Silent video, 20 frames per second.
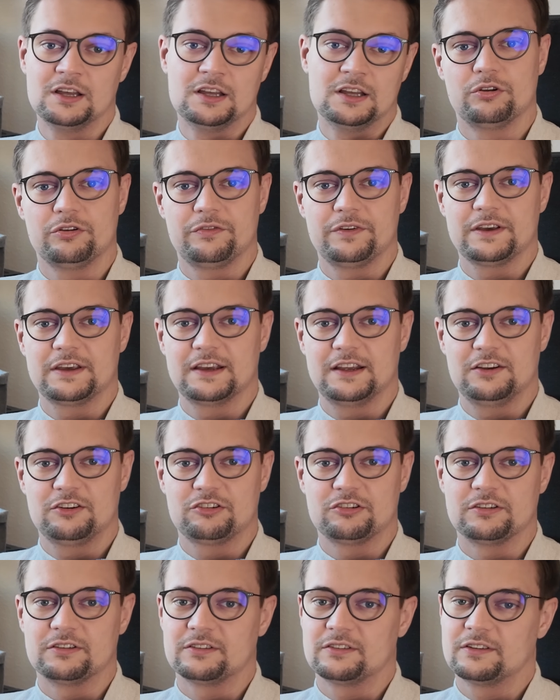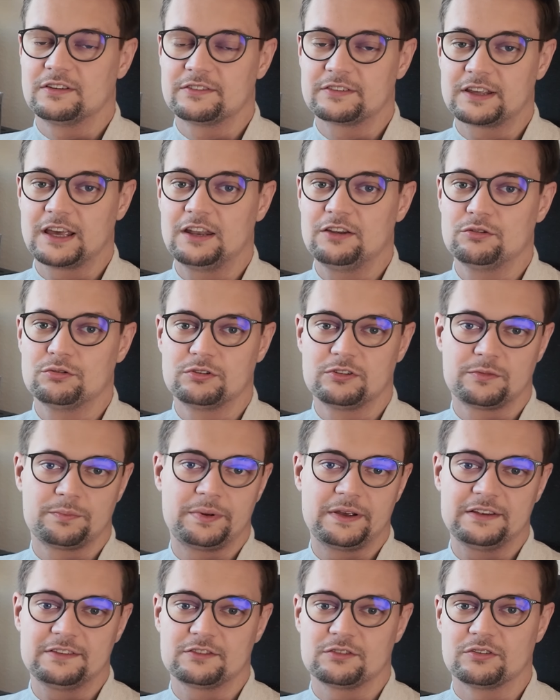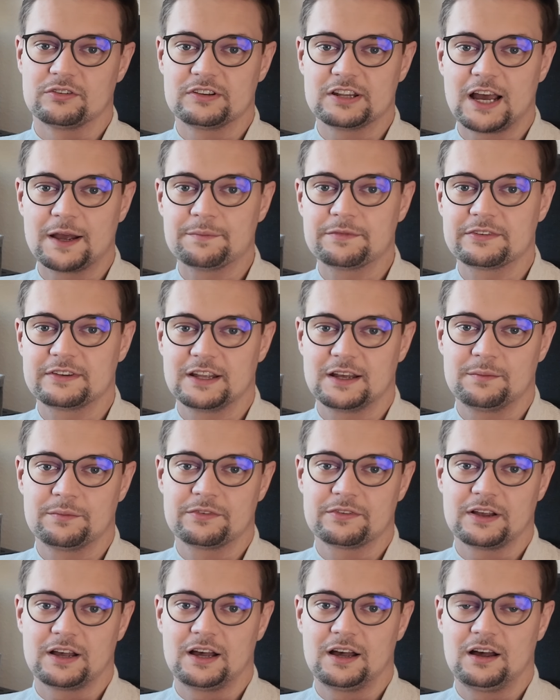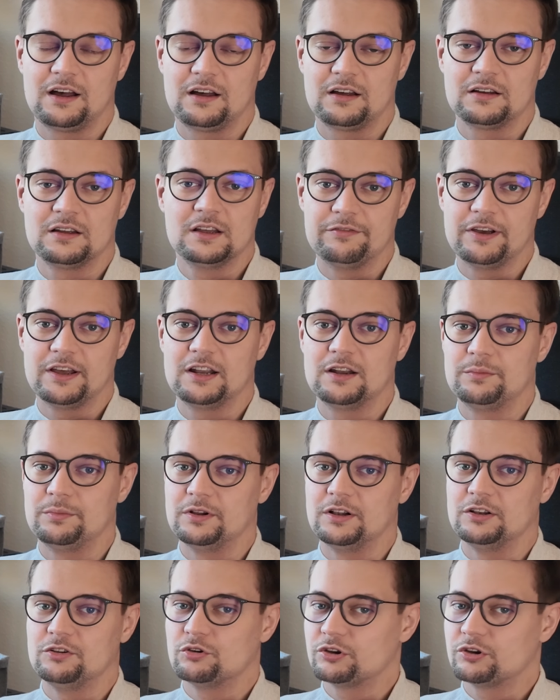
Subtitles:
notification schedules based on timestamps are available,